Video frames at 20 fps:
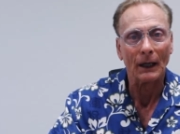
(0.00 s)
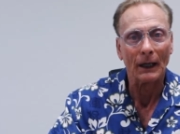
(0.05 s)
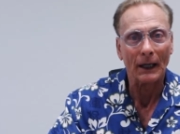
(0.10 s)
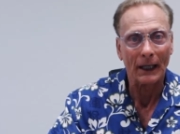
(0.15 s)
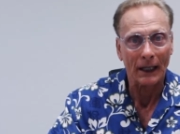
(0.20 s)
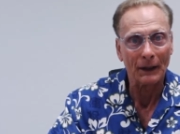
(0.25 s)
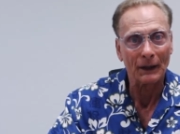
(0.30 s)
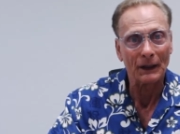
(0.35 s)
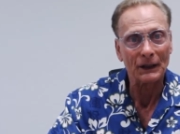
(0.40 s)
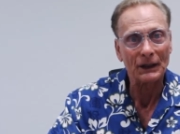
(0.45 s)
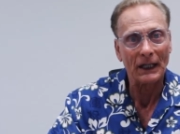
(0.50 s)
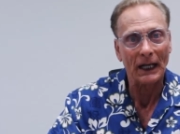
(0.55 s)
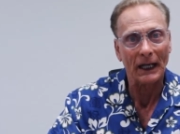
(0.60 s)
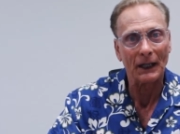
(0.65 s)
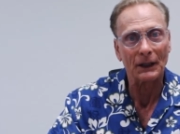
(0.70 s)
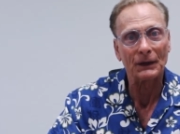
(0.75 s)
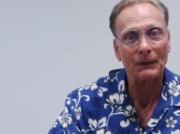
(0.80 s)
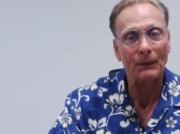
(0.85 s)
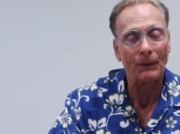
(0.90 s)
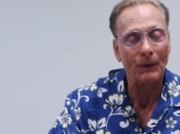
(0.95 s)
In this
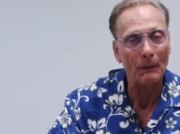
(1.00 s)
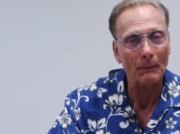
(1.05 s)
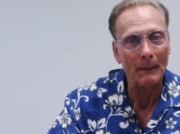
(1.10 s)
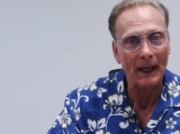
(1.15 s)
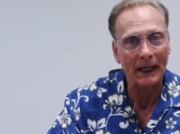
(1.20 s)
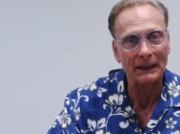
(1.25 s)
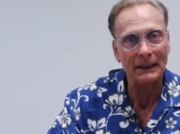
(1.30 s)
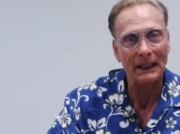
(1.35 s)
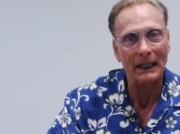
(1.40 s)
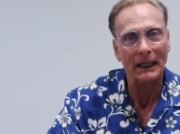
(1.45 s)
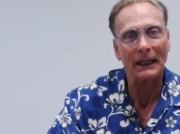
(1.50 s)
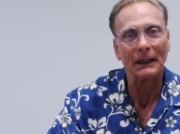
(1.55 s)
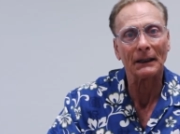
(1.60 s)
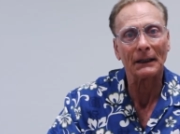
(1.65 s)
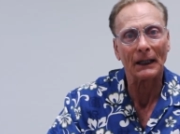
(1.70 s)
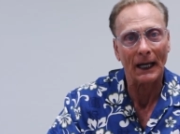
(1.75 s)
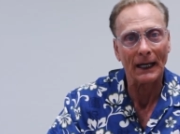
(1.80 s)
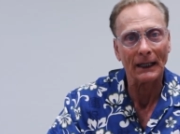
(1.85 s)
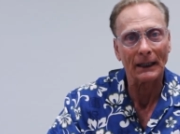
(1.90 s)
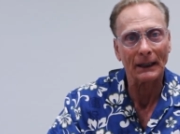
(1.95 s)
case, fermenting it,
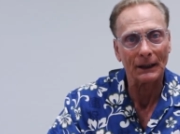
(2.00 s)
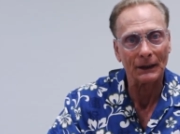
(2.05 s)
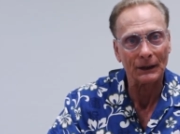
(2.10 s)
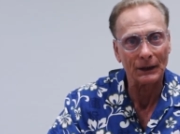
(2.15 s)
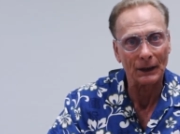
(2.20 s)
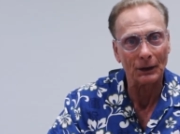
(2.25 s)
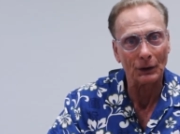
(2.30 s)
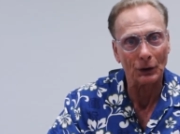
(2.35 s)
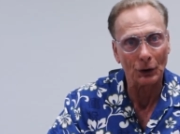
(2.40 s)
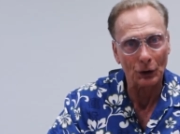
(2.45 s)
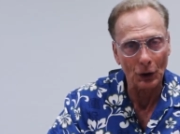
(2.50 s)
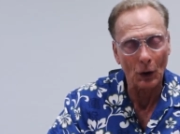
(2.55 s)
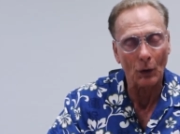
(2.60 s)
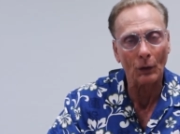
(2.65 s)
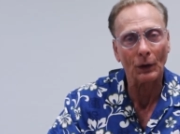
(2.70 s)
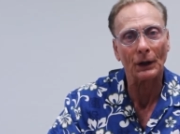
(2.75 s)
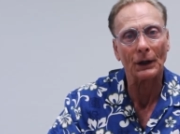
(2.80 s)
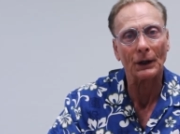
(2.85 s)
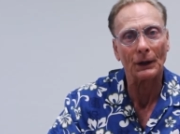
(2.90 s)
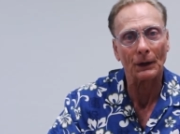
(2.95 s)
like as in
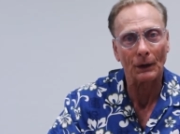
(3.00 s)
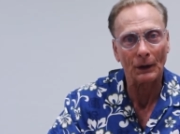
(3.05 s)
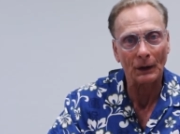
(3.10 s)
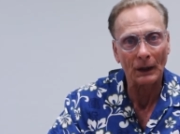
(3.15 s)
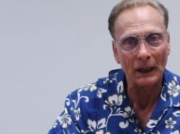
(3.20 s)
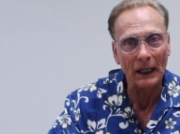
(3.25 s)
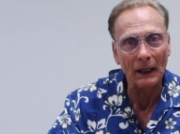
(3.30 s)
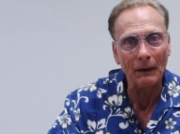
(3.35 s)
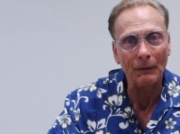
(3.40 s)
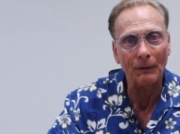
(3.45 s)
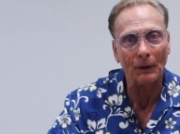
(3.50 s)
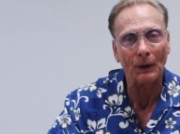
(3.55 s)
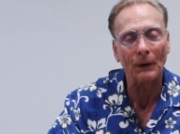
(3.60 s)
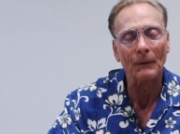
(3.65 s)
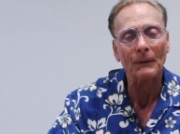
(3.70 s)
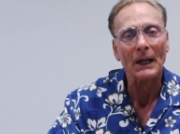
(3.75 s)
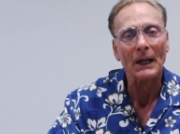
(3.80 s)
yogurt or kefir